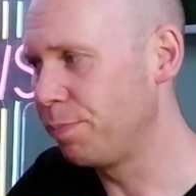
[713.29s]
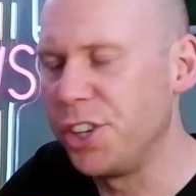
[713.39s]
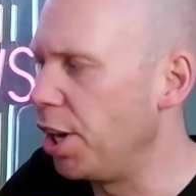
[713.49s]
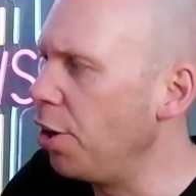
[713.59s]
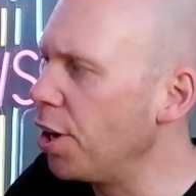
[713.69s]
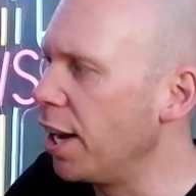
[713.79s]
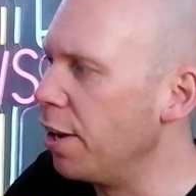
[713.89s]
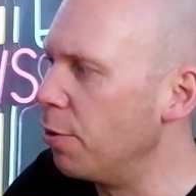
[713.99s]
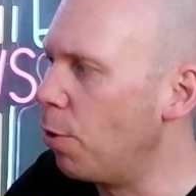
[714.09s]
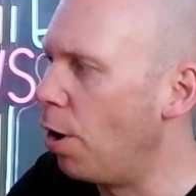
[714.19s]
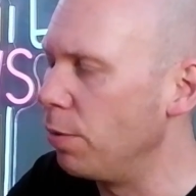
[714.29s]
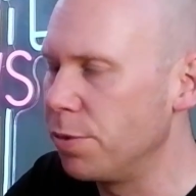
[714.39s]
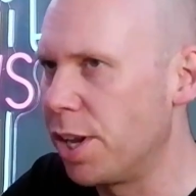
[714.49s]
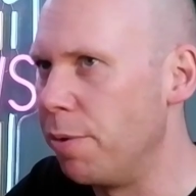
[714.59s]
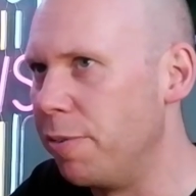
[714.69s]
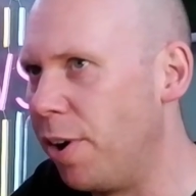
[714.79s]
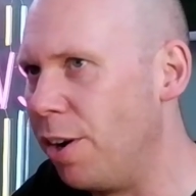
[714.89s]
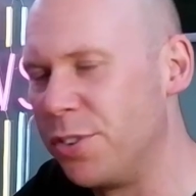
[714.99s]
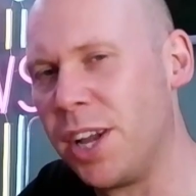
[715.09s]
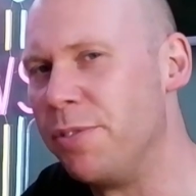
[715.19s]
So you're looking at what,
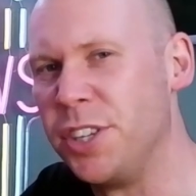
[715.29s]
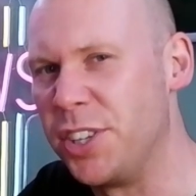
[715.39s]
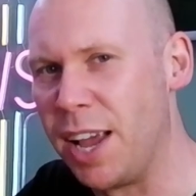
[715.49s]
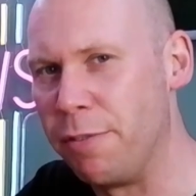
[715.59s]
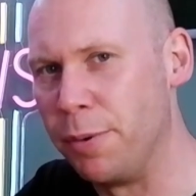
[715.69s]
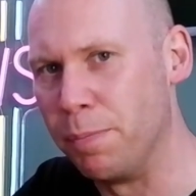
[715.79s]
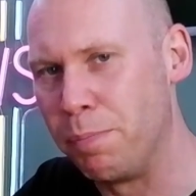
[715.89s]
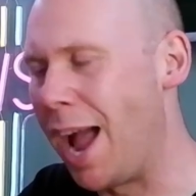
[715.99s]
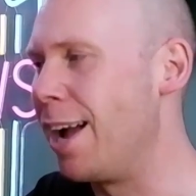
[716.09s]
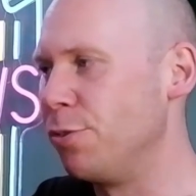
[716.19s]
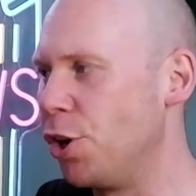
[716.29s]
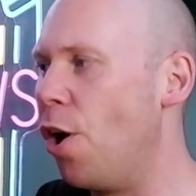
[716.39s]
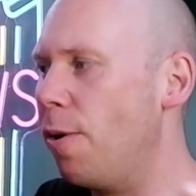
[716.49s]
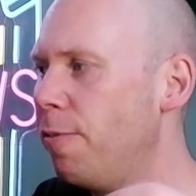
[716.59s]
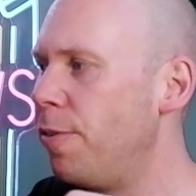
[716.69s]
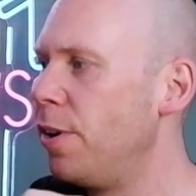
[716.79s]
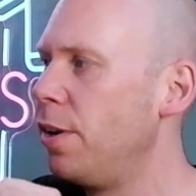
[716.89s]
75, 77 pounds off